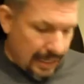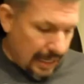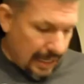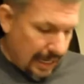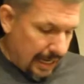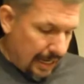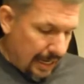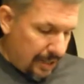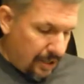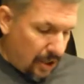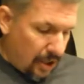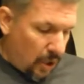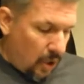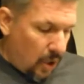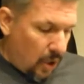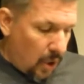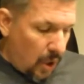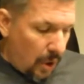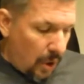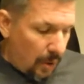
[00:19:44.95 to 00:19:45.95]
And
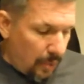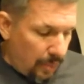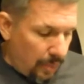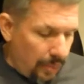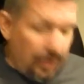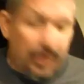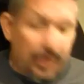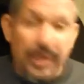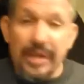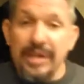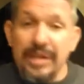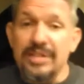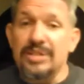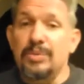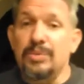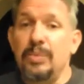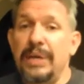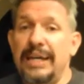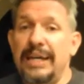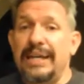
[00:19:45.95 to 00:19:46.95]

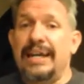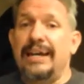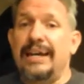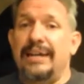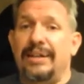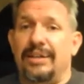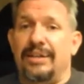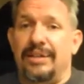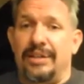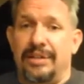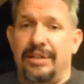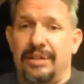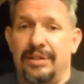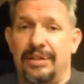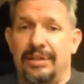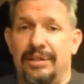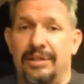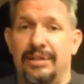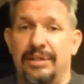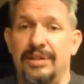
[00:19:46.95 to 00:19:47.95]
this weekend,
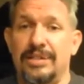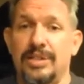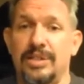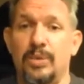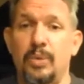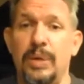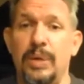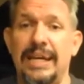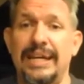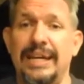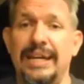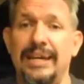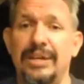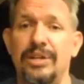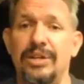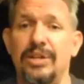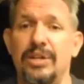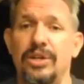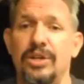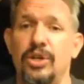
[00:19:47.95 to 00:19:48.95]
this
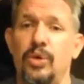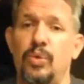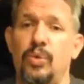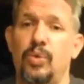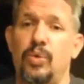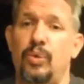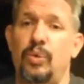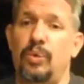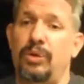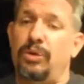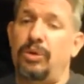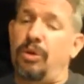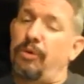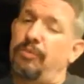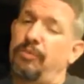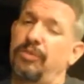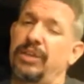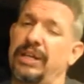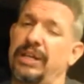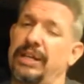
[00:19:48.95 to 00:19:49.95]
weekend you will
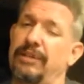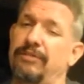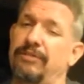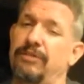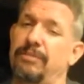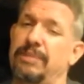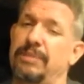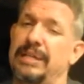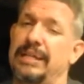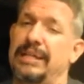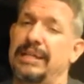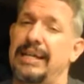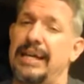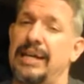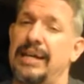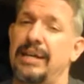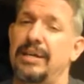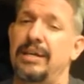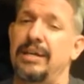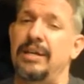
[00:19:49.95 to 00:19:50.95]
hopefully hear from me
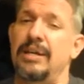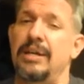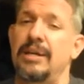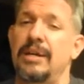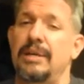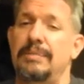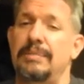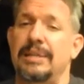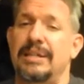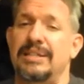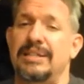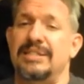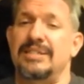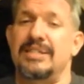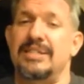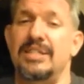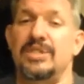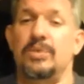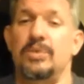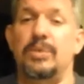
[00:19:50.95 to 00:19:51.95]
again because
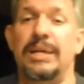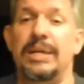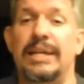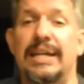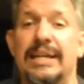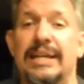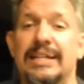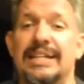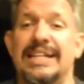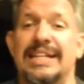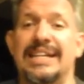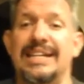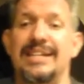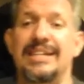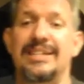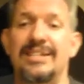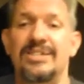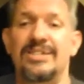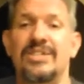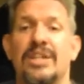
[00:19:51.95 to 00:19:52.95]
this weekend
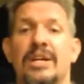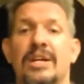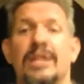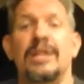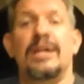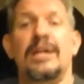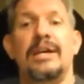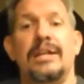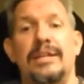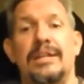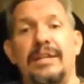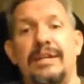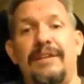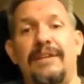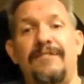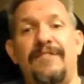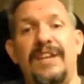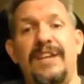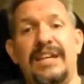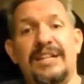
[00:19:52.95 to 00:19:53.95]
is the
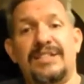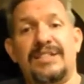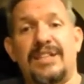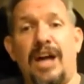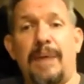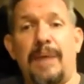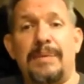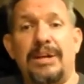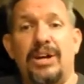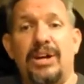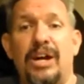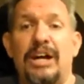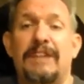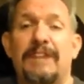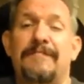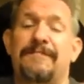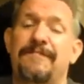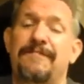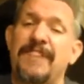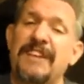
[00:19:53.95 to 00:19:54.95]
Phoenix Comic Con
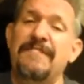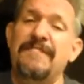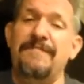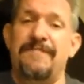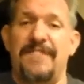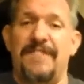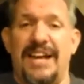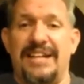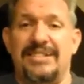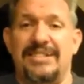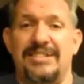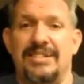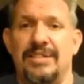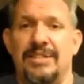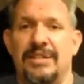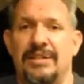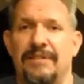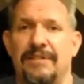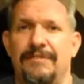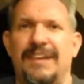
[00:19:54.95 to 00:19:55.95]
Fun Fest.
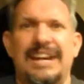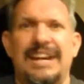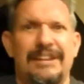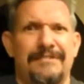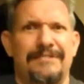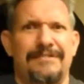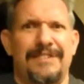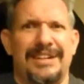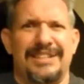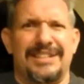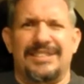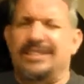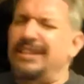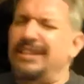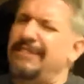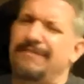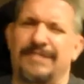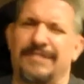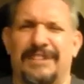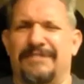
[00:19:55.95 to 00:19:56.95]
Fan Fest,
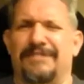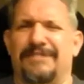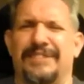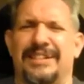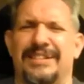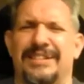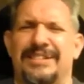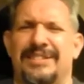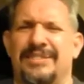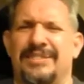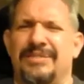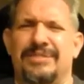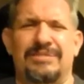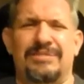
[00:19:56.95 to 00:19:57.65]
not Fun Fest.